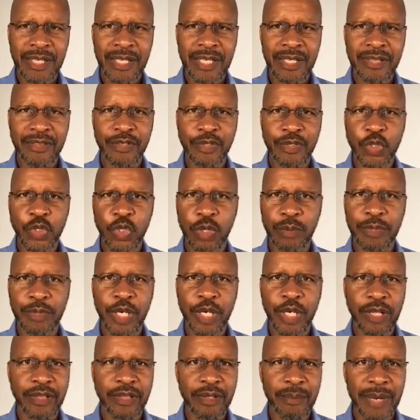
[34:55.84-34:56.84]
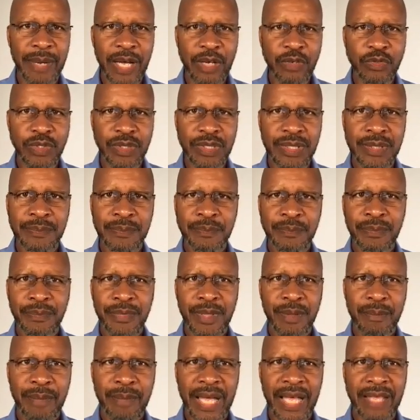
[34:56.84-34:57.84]
in the Sermon on the Mount,
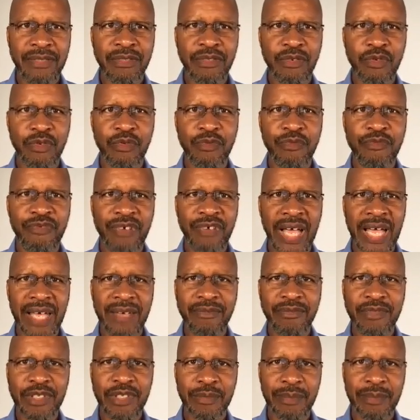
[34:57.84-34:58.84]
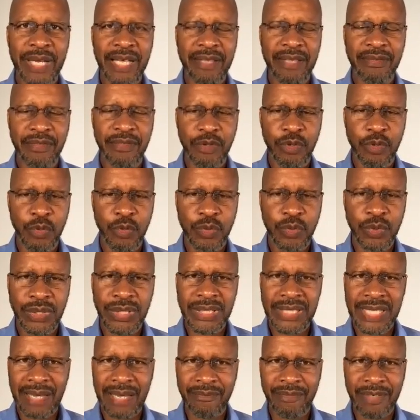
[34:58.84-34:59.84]
Matthew 5 to Matthew
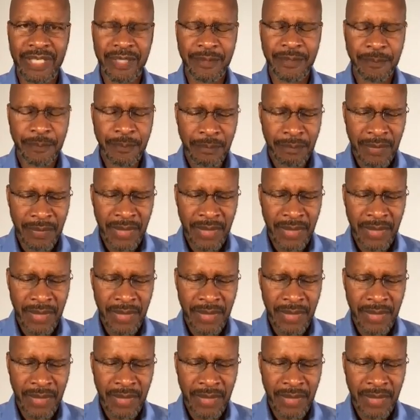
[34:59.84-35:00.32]
7.